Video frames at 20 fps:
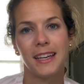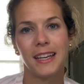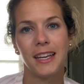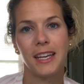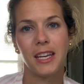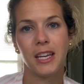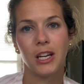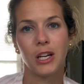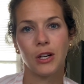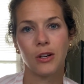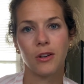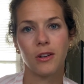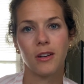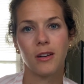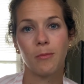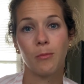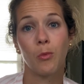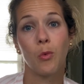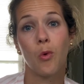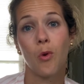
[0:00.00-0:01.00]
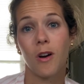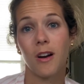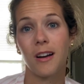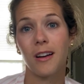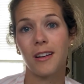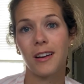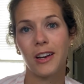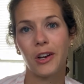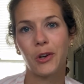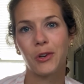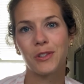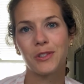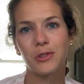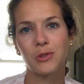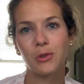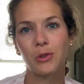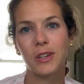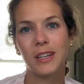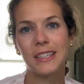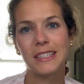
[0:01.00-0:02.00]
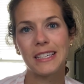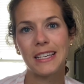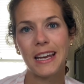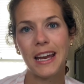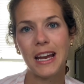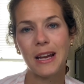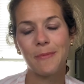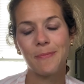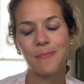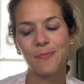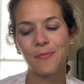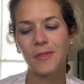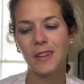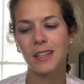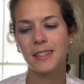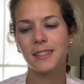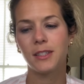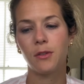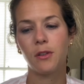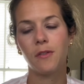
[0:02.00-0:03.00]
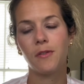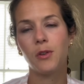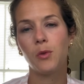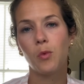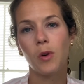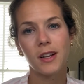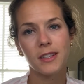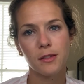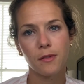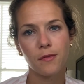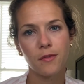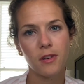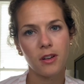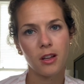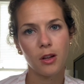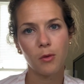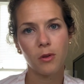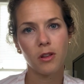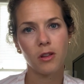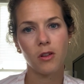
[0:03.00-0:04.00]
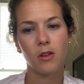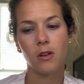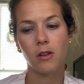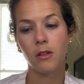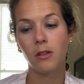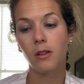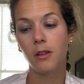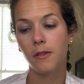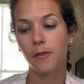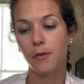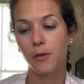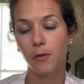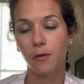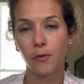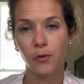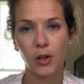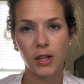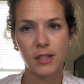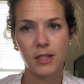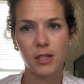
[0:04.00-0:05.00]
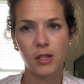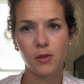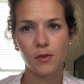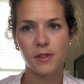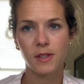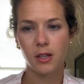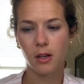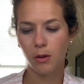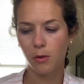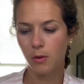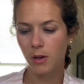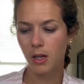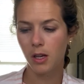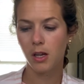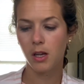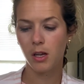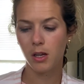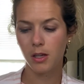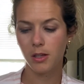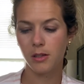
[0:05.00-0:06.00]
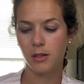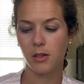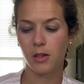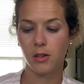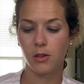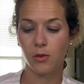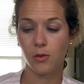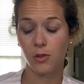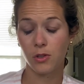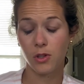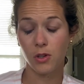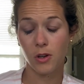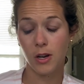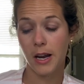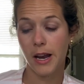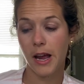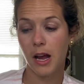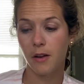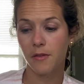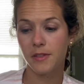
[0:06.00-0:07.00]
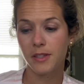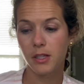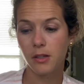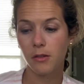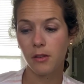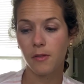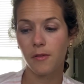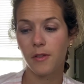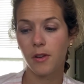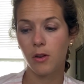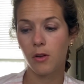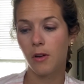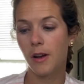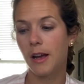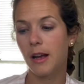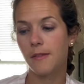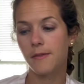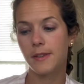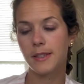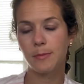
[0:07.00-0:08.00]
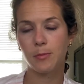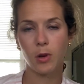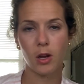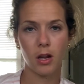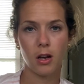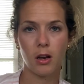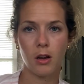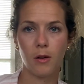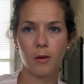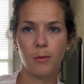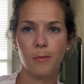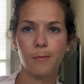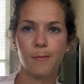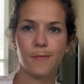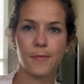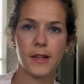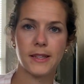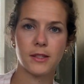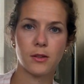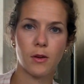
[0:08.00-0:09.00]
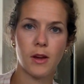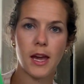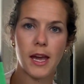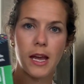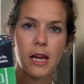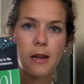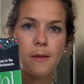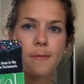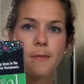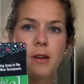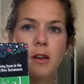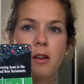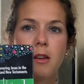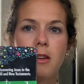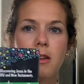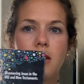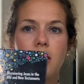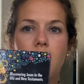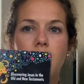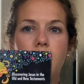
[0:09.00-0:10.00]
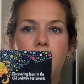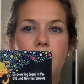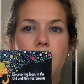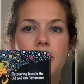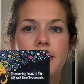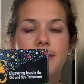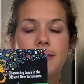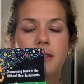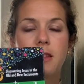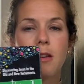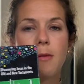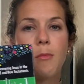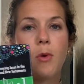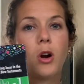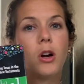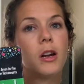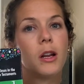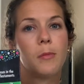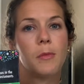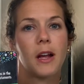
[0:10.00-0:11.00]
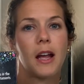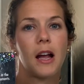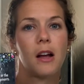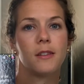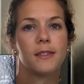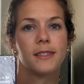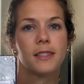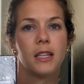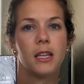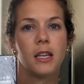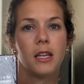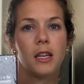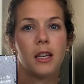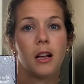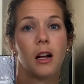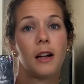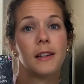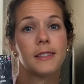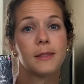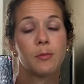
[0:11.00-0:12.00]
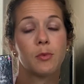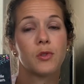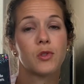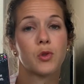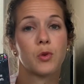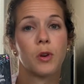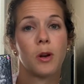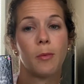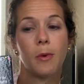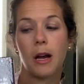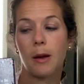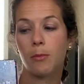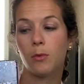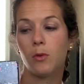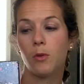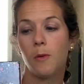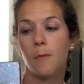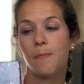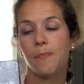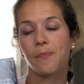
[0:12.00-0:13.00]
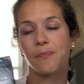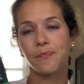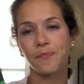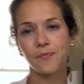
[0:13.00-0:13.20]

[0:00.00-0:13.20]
hear more in our story today. So if you want to follow along, feel free to do so. You don't, do not have to. If you don't have this book at home, that's okay. Um, uh, it is the Marty Machowski Gospel Story Bible.